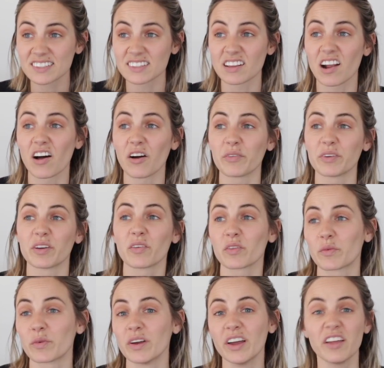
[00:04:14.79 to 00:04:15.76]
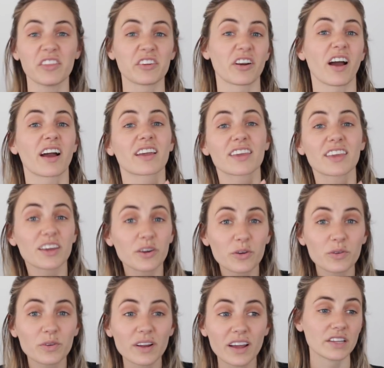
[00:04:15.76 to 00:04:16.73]
at all. We don't know, they're not
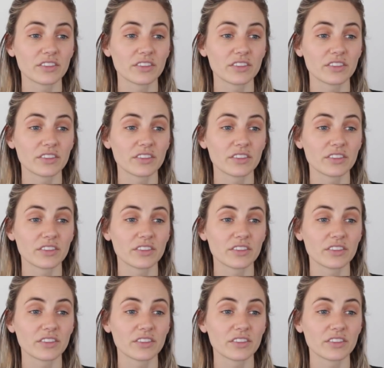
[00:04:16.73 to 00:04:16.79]
cute.